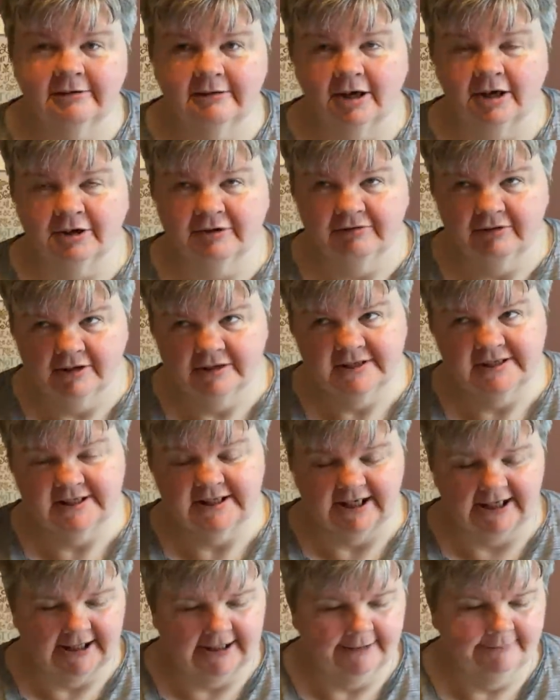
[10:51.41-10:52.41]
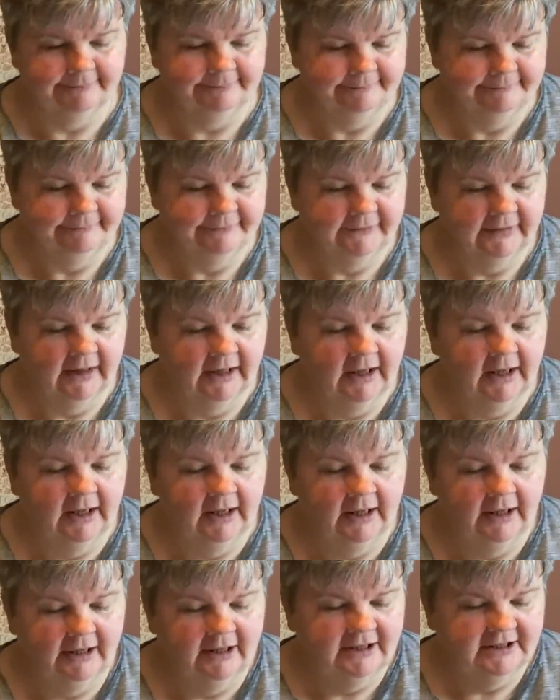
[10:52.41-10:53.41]
acrostic.
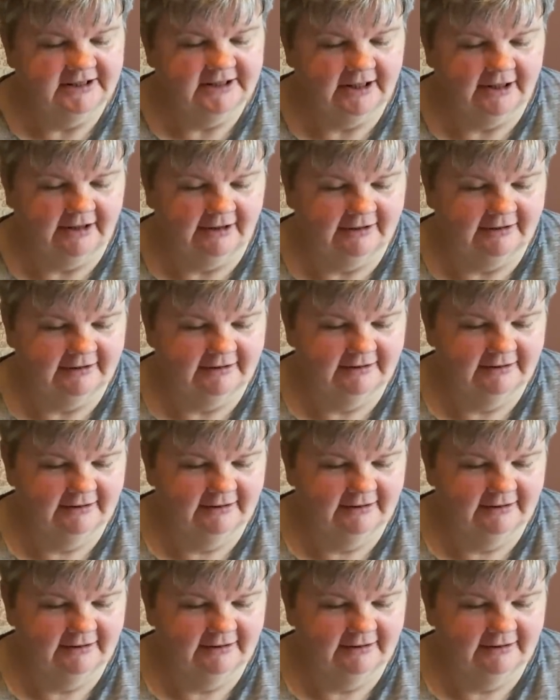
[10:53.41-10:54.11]
So